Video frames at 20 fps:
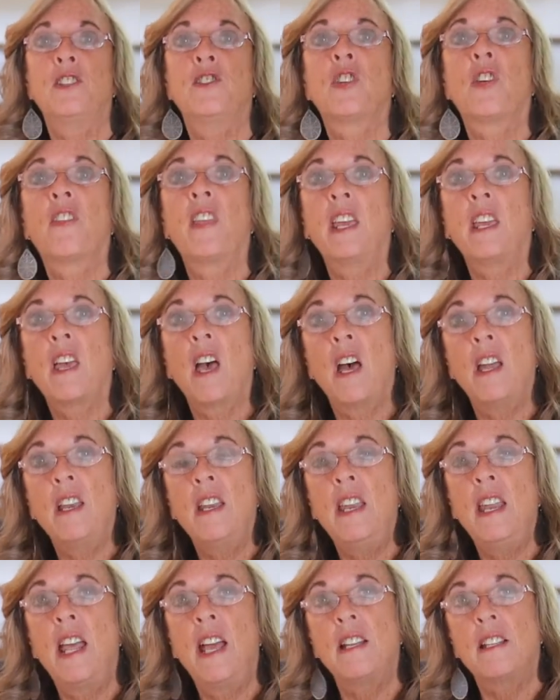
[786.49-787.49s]
so they got
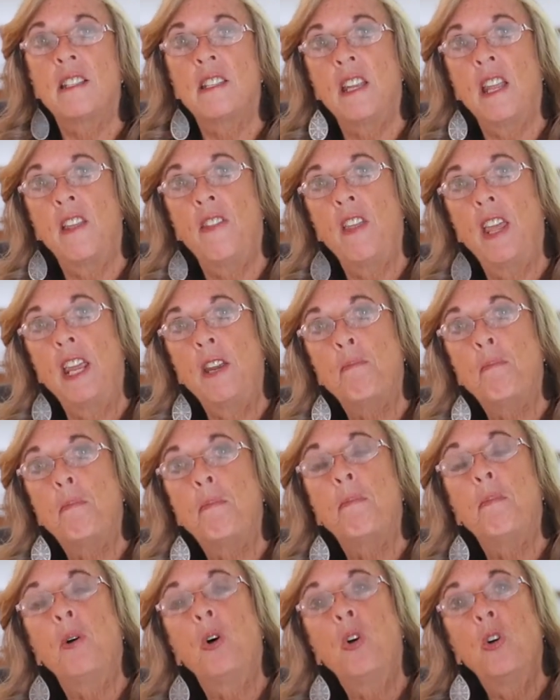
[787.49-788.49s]
nets and they
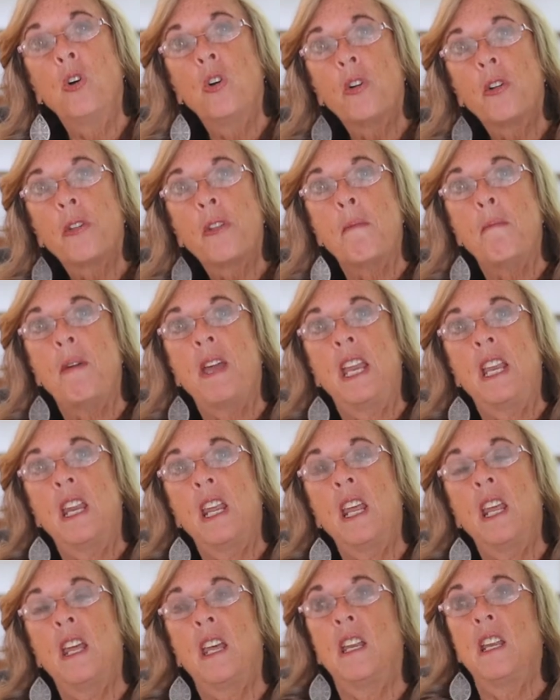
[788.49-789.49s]
pulled the men
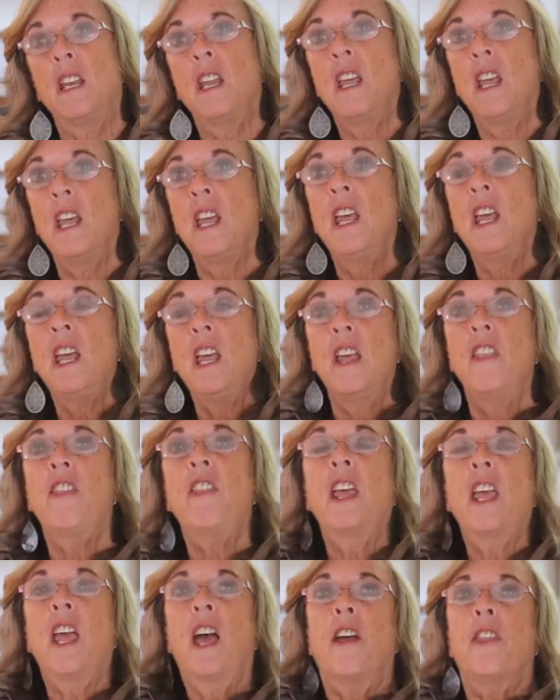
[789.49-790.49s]
in.
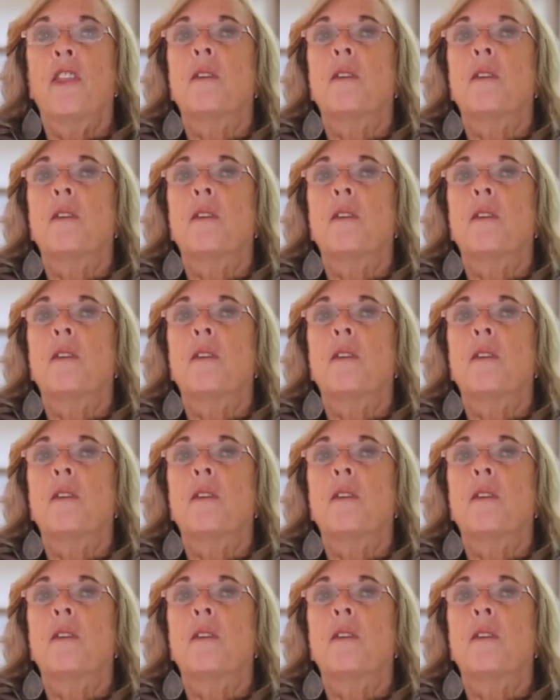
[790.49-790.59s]
They had